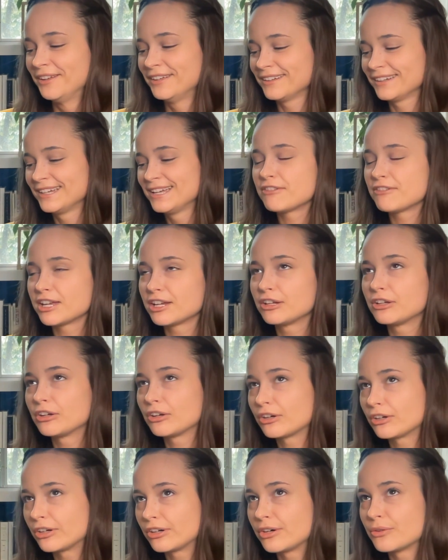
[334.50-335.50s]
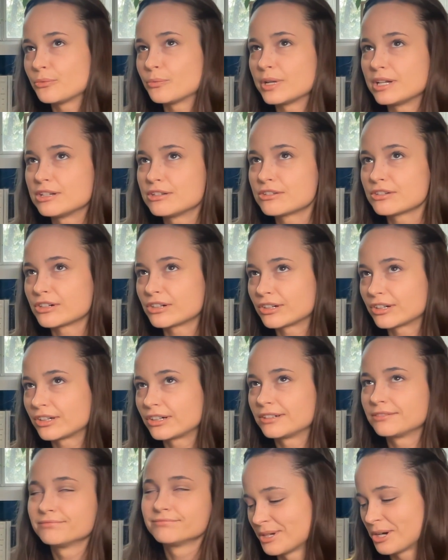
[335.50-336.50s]
Figured,
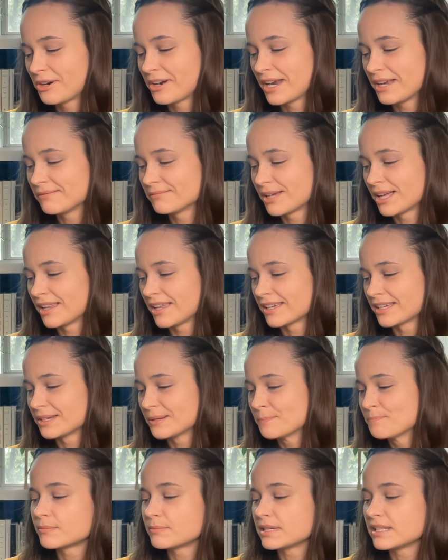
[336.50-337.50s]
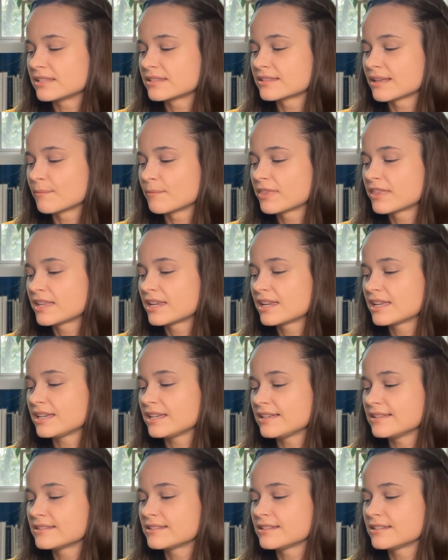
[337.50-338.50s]
winter. All right, I like it. Be something
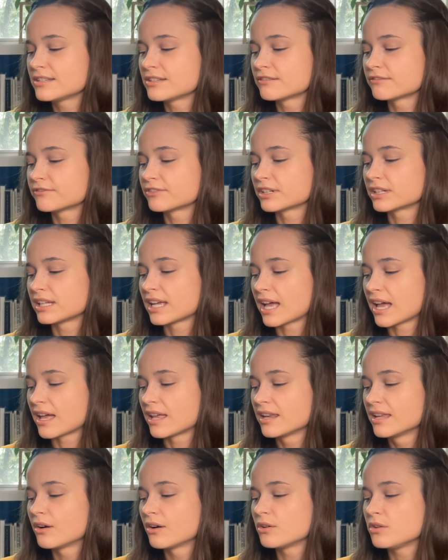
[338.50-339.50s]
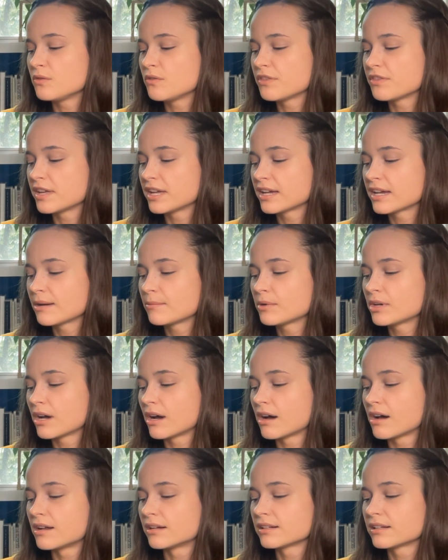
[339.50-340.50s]
easy to forget. Oh, you think I'm
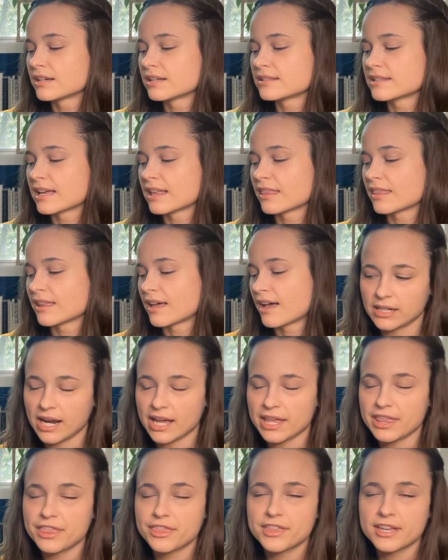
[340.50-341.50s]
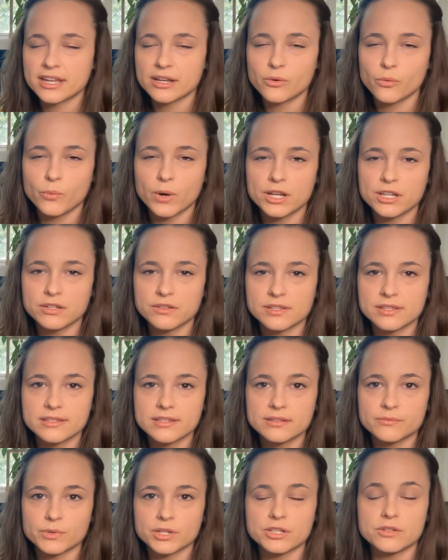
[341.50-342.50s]
gone 'cause I left. I think when
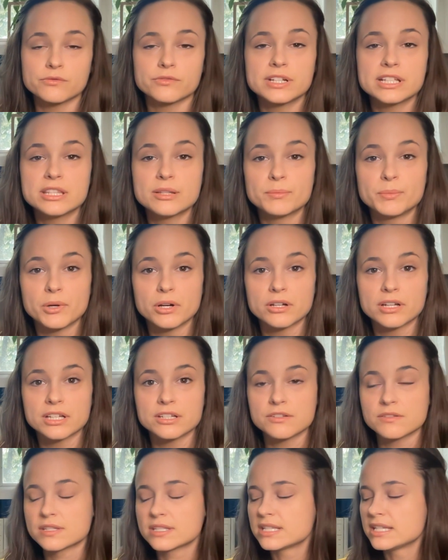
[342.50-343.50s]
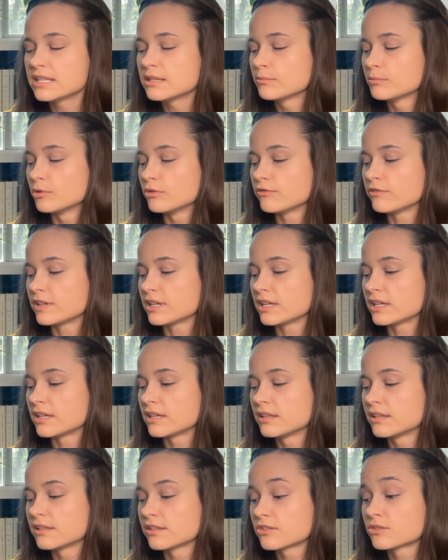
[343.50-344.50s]
you read the book and you see the
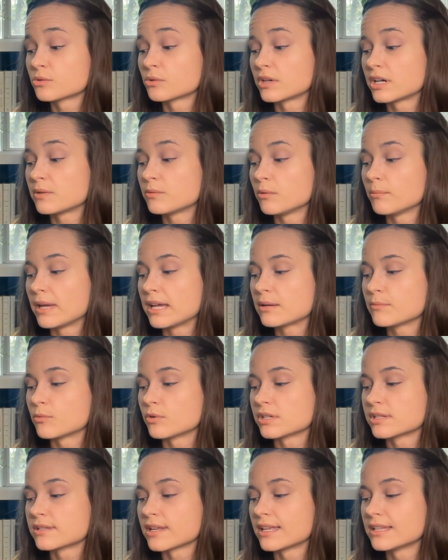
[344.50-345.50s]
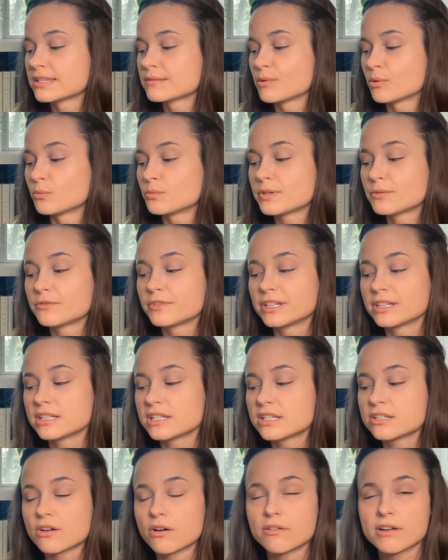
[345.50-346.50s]
movie, this story will make more sense, but we
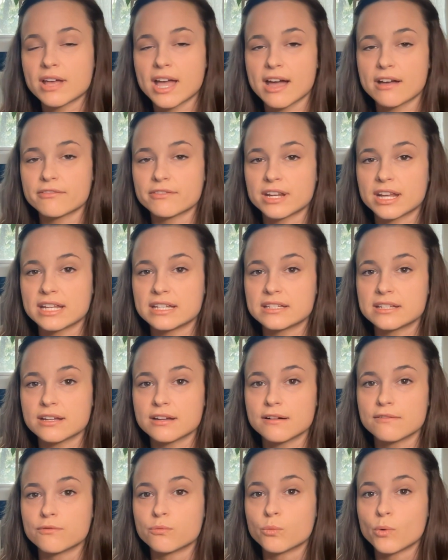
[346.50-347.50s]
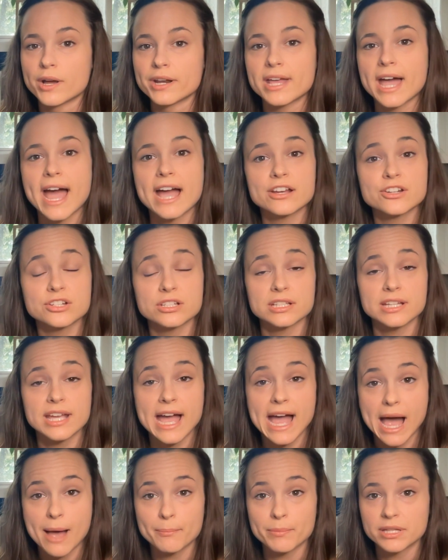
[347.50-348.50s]
really don't have an idea of what actually
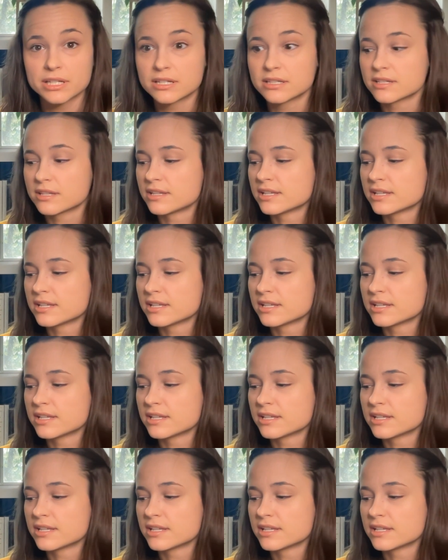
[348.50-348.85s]
happened.